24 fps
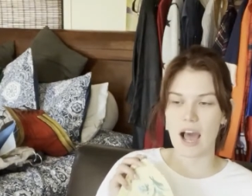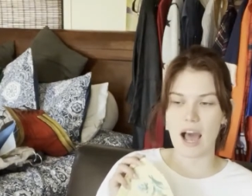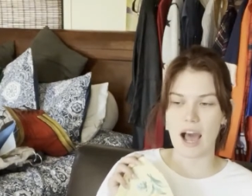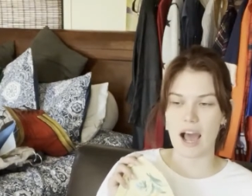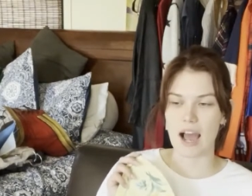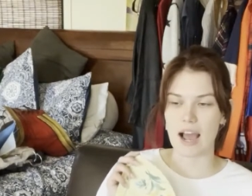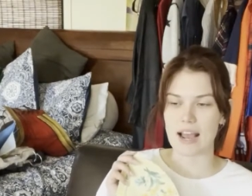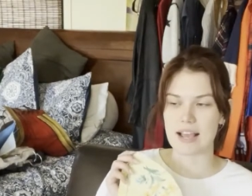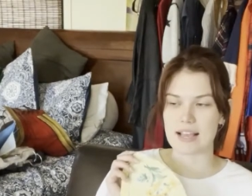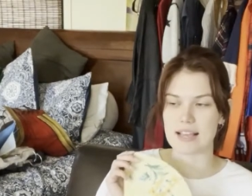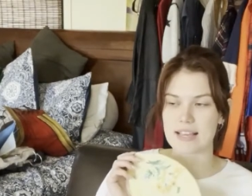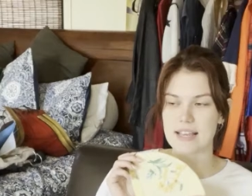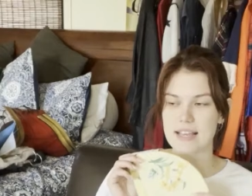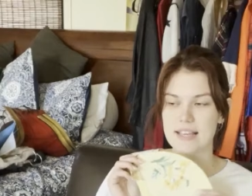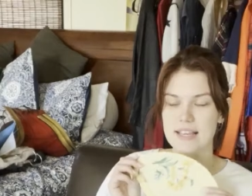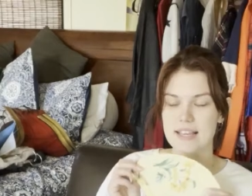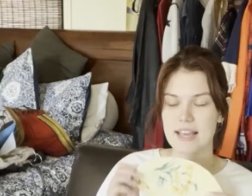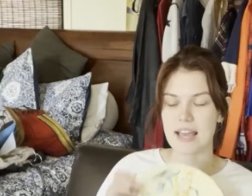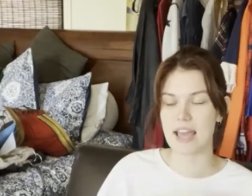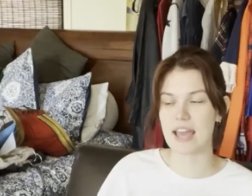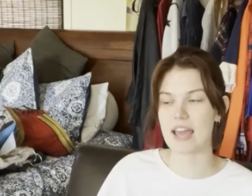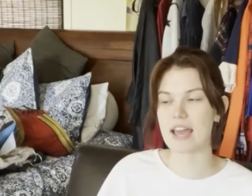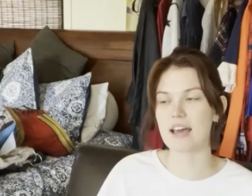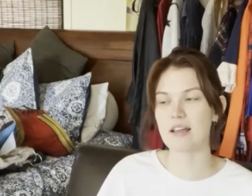I
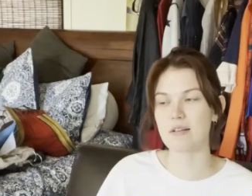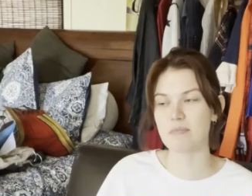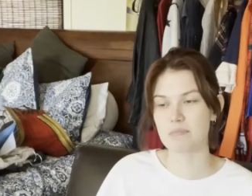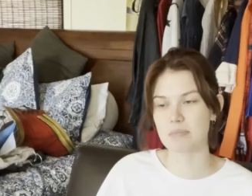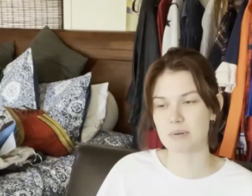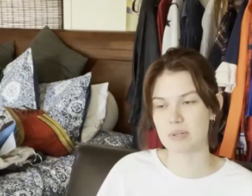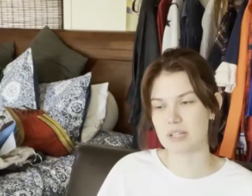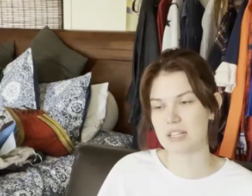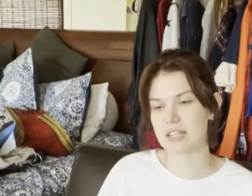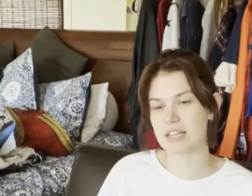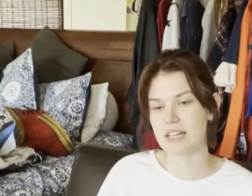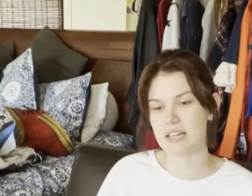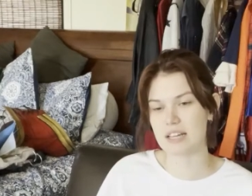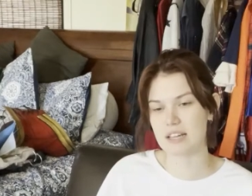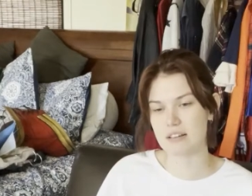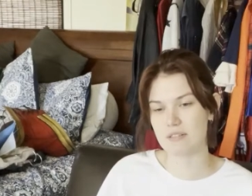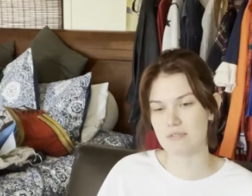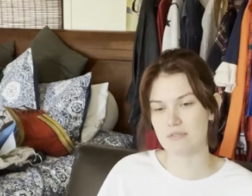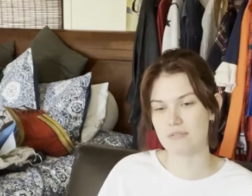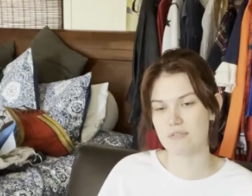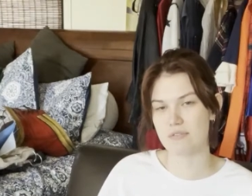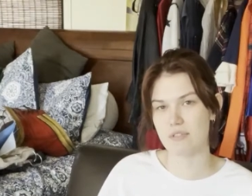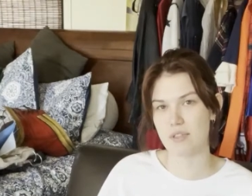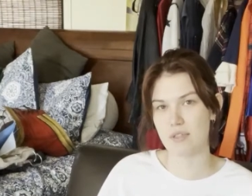can't
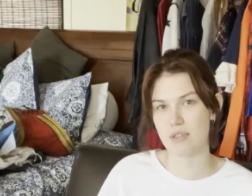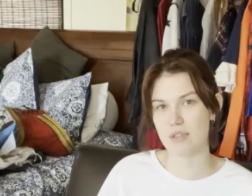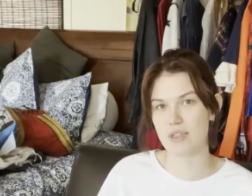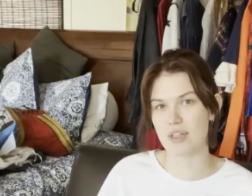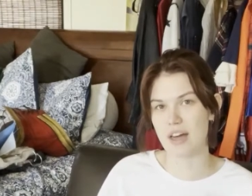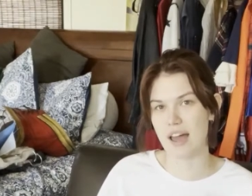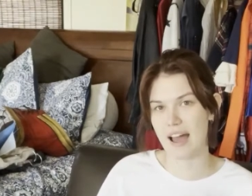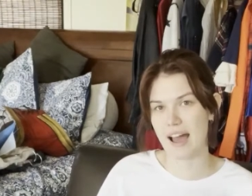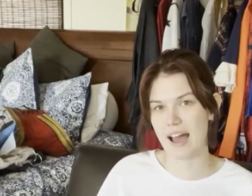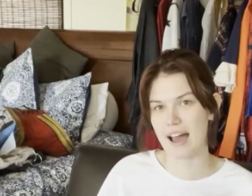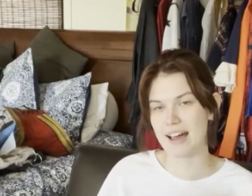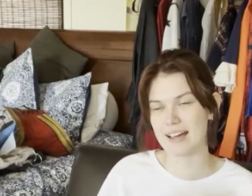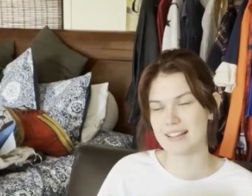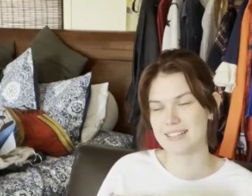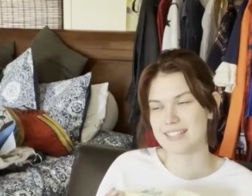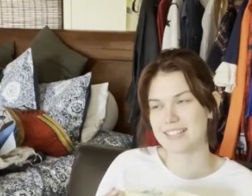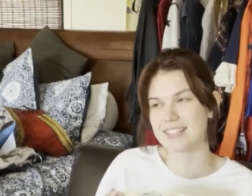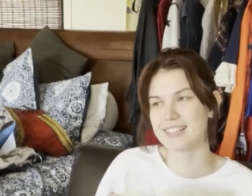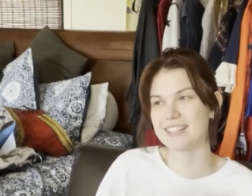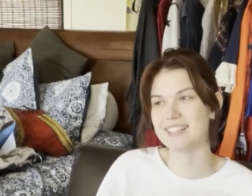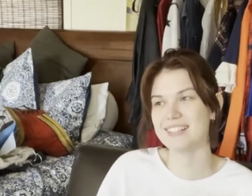believe that